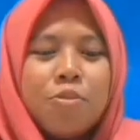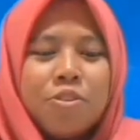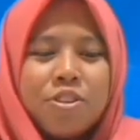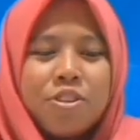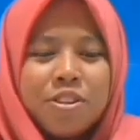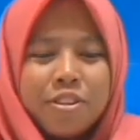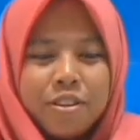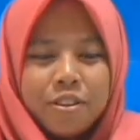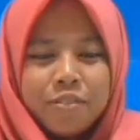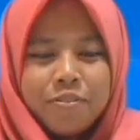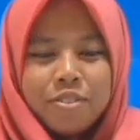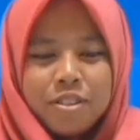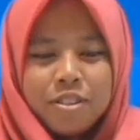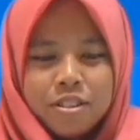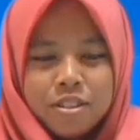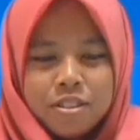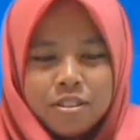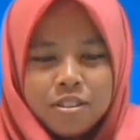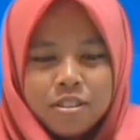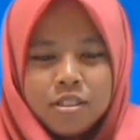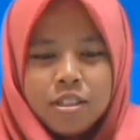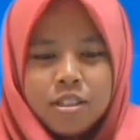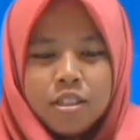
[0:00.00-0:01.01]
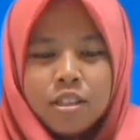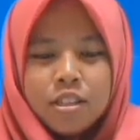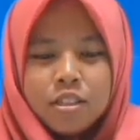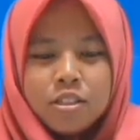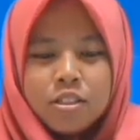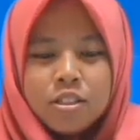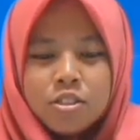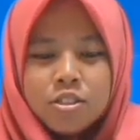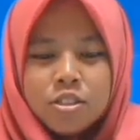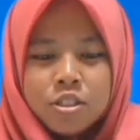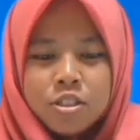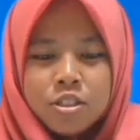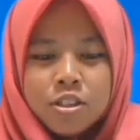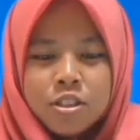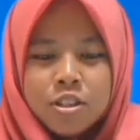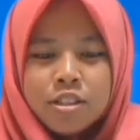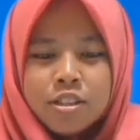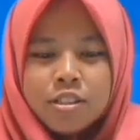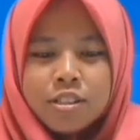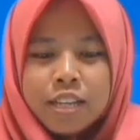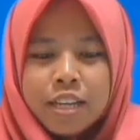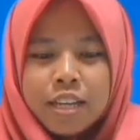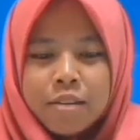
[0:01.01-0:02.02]
Exophoric reference is the
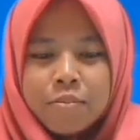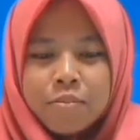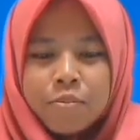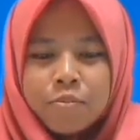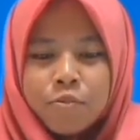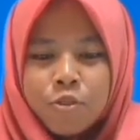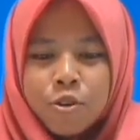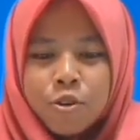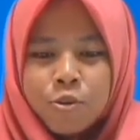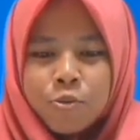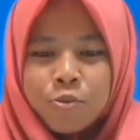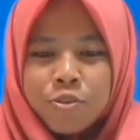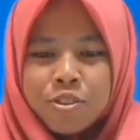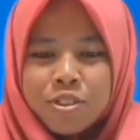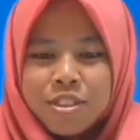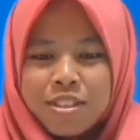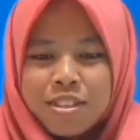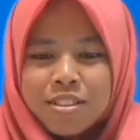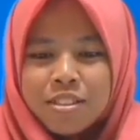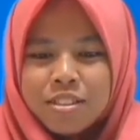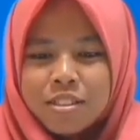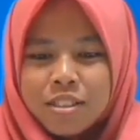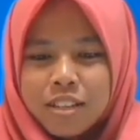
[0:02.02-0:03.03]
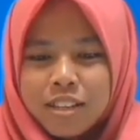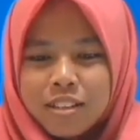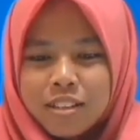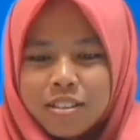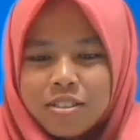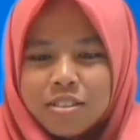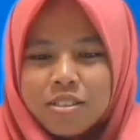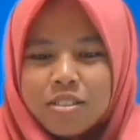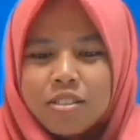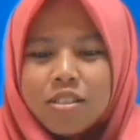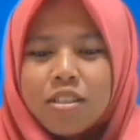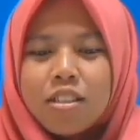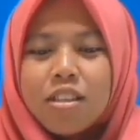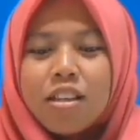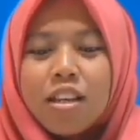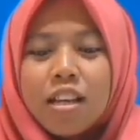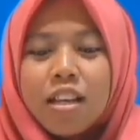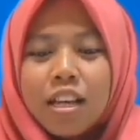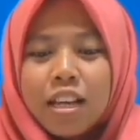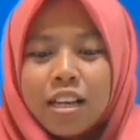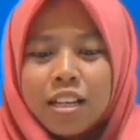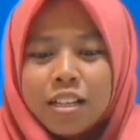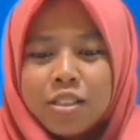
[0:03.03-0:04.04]
general name for within the
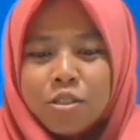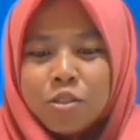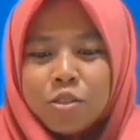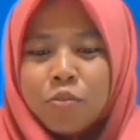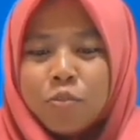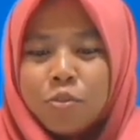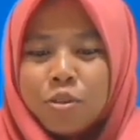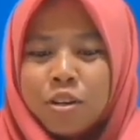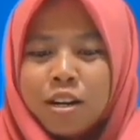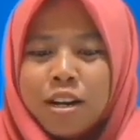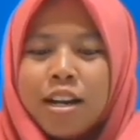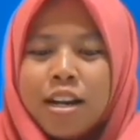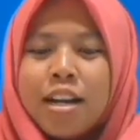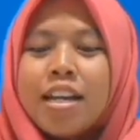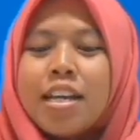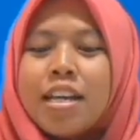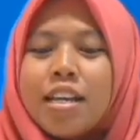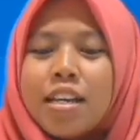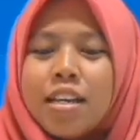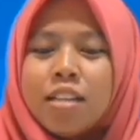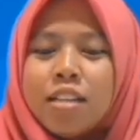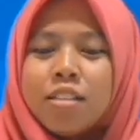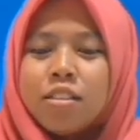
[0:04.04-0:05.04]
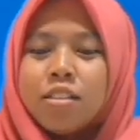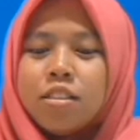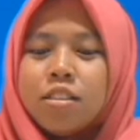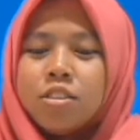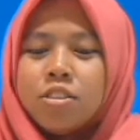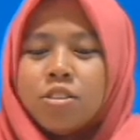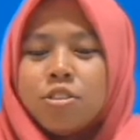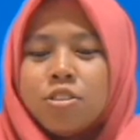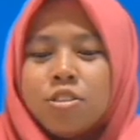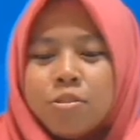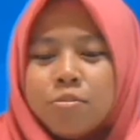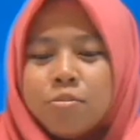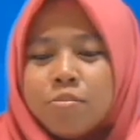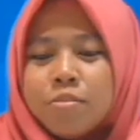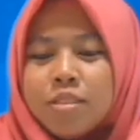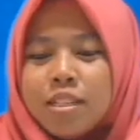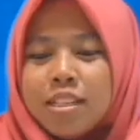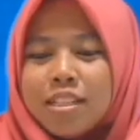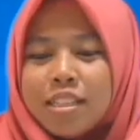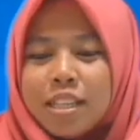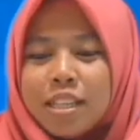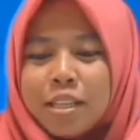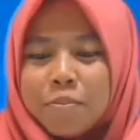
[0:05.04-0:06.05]
text. Exophora is a
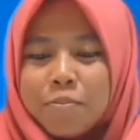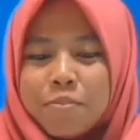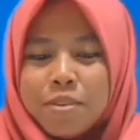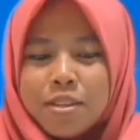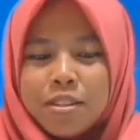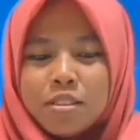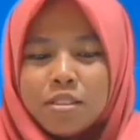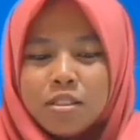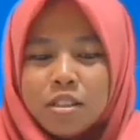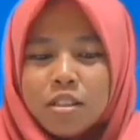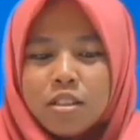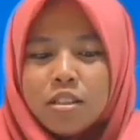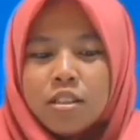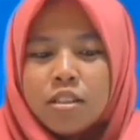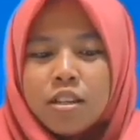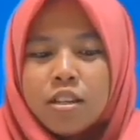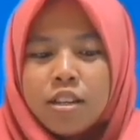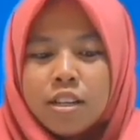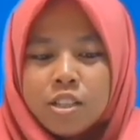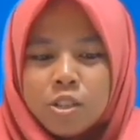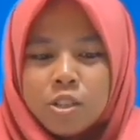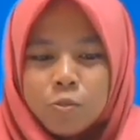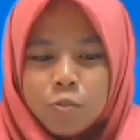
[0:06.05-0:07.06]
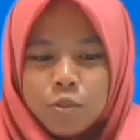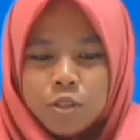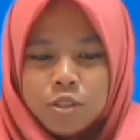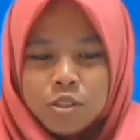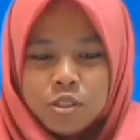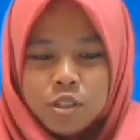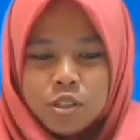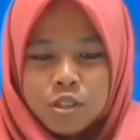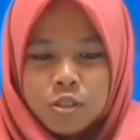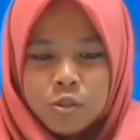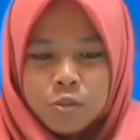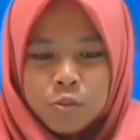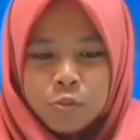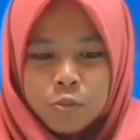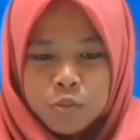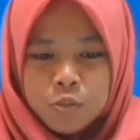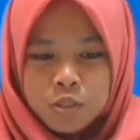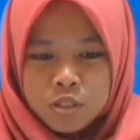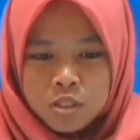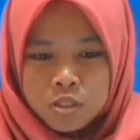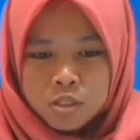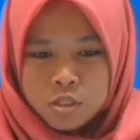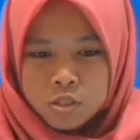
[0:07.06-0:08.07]
term that means an
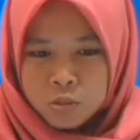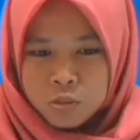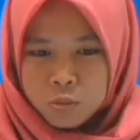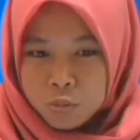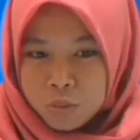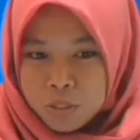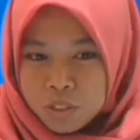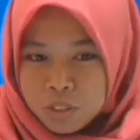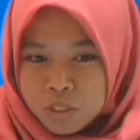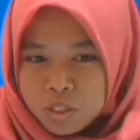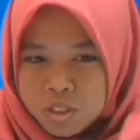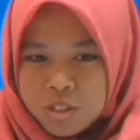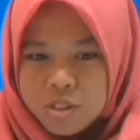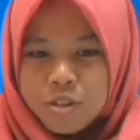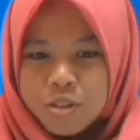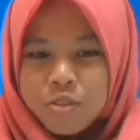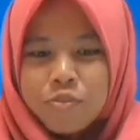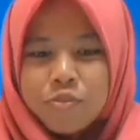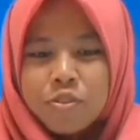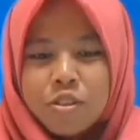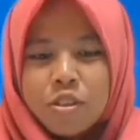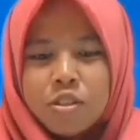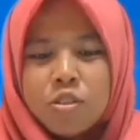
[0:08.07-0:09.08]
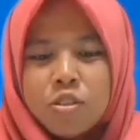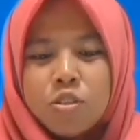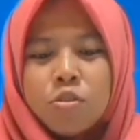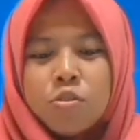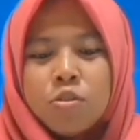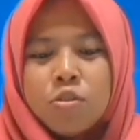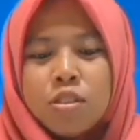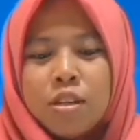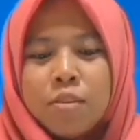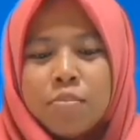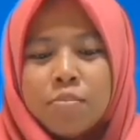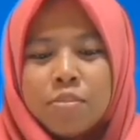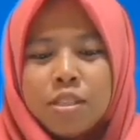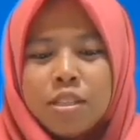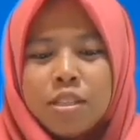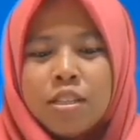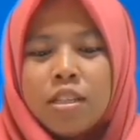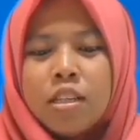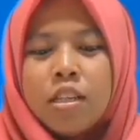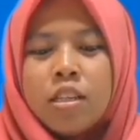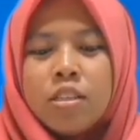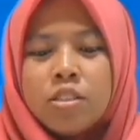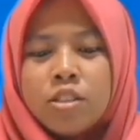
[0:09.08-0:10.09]
expression which refers to
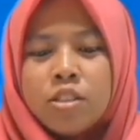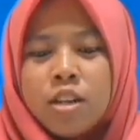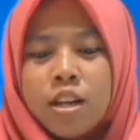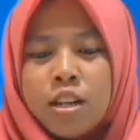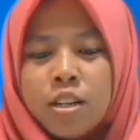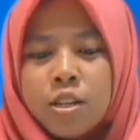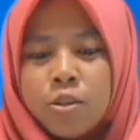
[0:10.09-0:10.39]
something